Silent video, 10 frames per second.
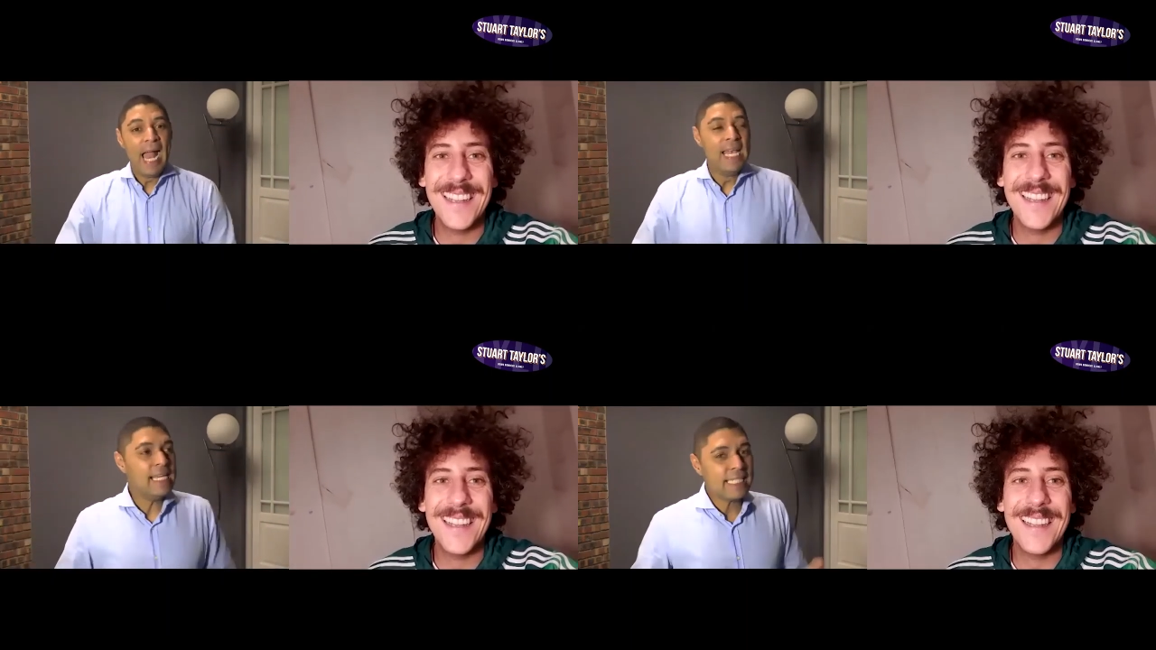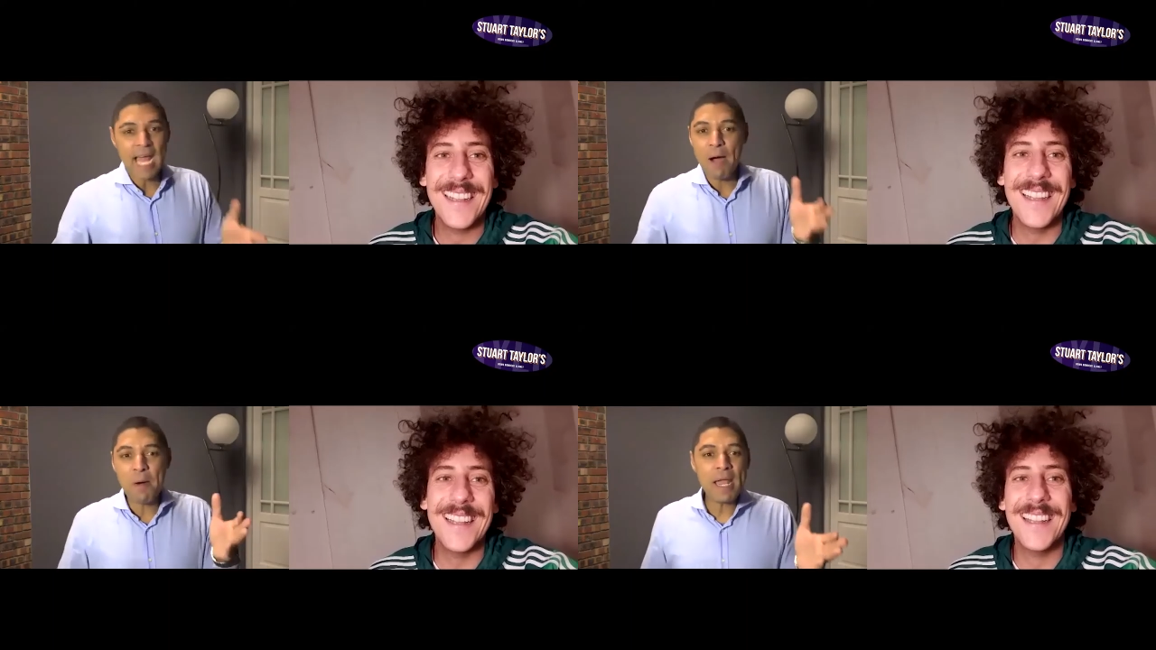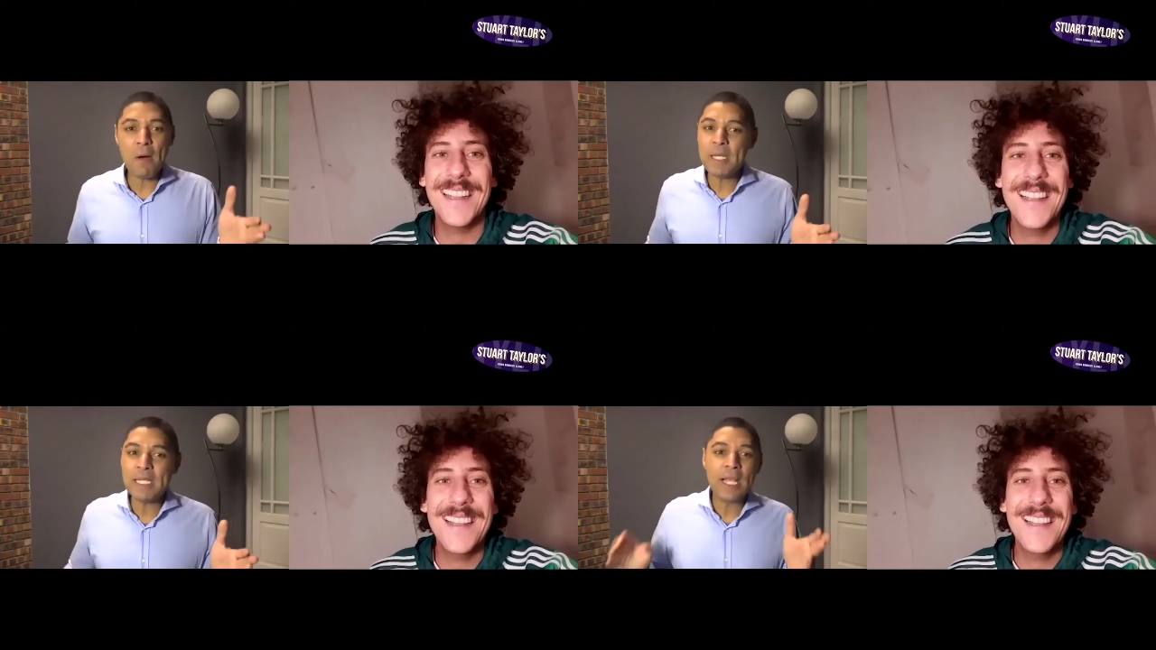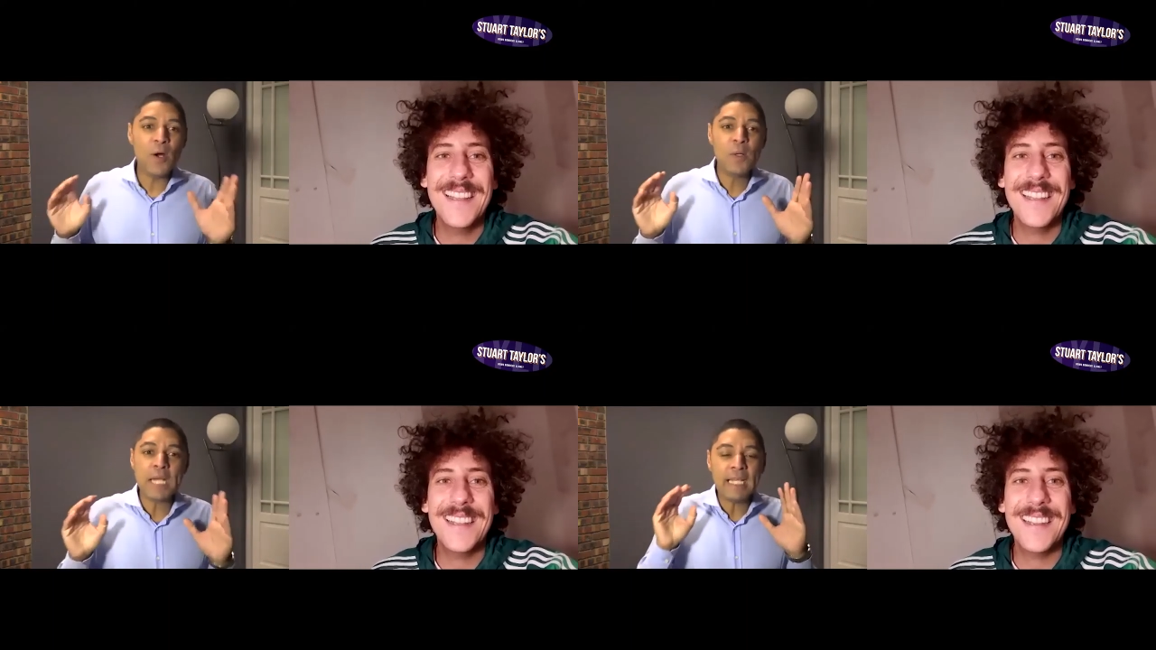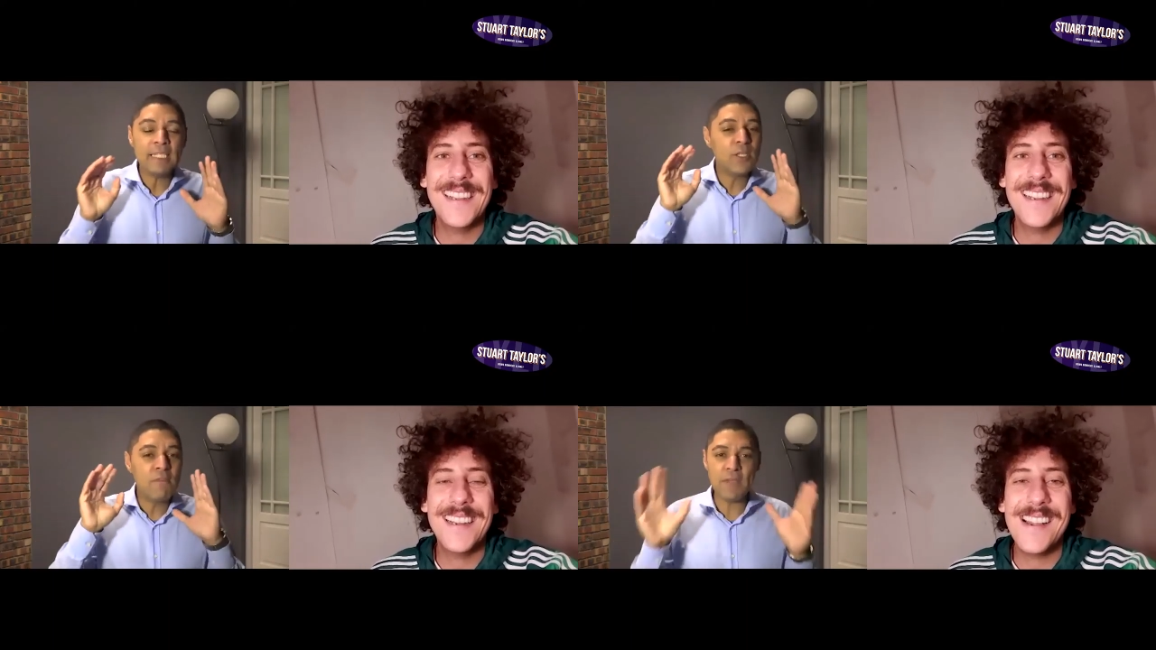Speaker 1: Listen, I want to go right
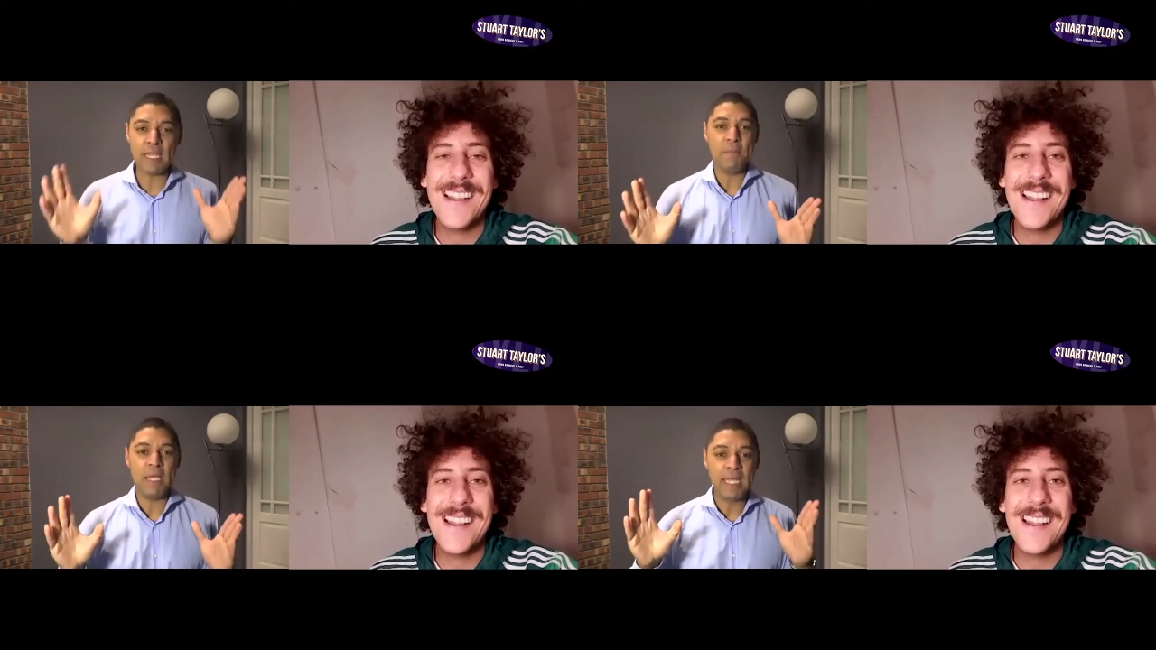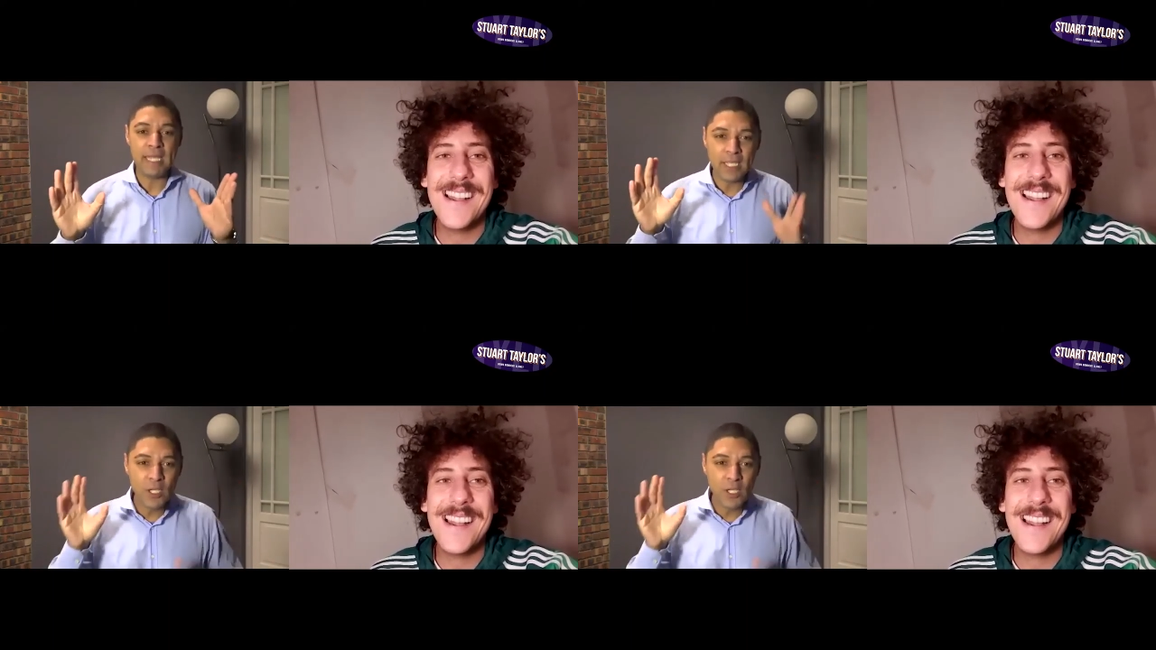to the very beginning.